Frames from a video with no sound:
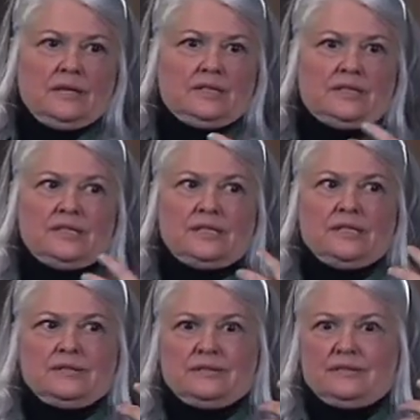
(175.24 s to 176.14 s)
just
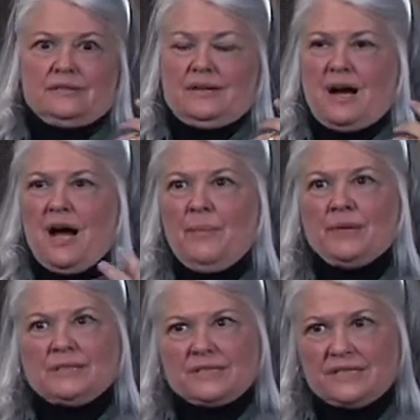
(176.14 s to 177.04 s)
the
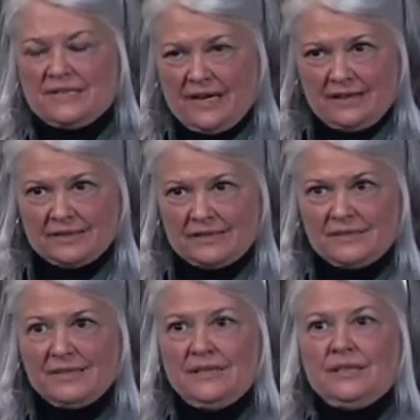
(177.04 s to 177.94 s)
common
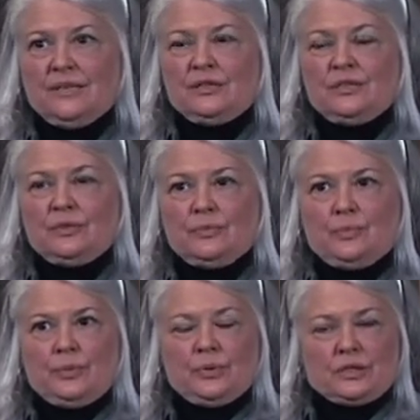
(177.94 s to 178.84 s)
sense to
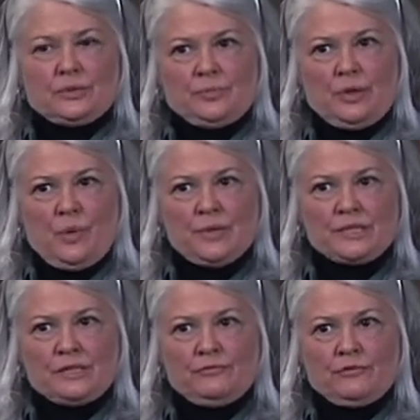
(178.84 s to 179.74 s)
put
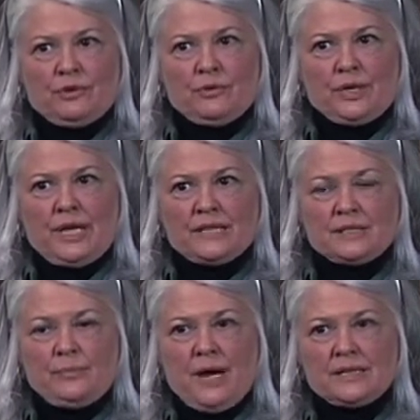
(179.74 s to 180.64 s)
diplomacy forward
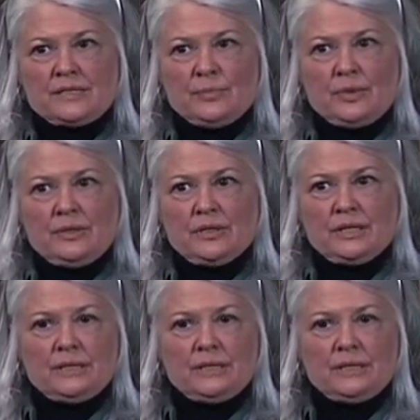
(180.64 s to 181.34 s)
as a possibility?